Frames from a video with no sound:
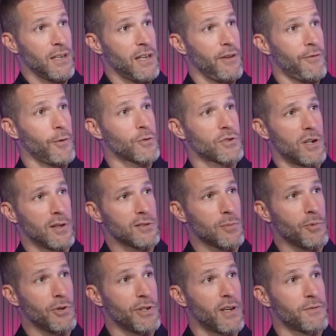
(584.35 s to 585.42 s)
he feels
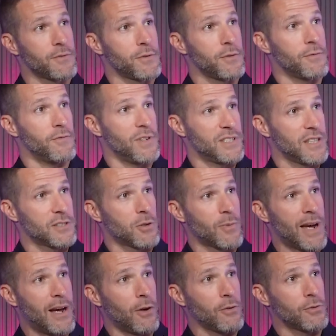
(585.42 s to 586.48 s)
comfortable enough to visit
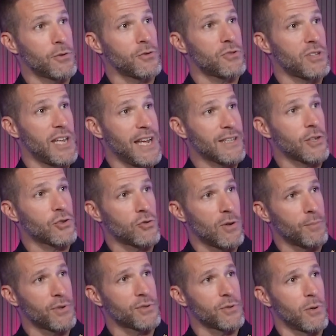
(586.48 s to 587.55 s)
Doral, to stay at the
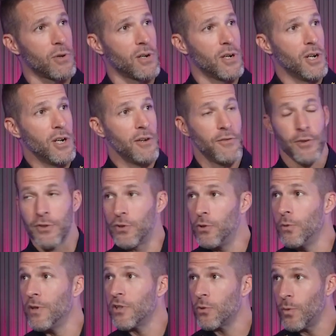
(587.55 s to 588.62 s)
Trump Resort for
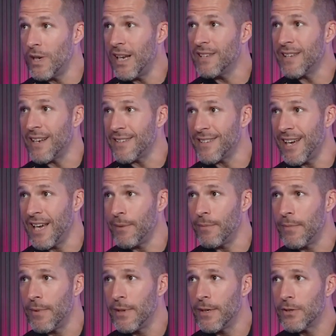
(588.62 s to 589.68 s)
2 and 3 days at a
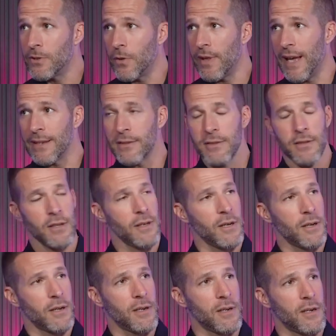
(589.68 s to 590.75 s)
time. So that's
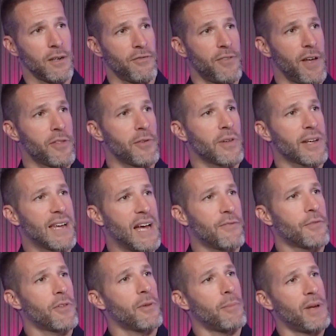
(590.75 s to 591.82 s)
a feather in the cap
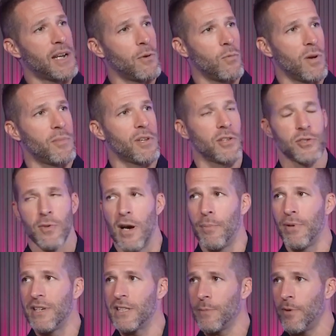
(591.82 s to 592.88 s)
for the men and women of the Doral
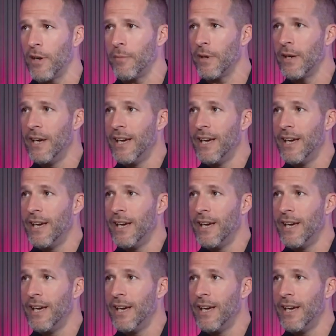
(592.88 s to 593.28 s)
Police Department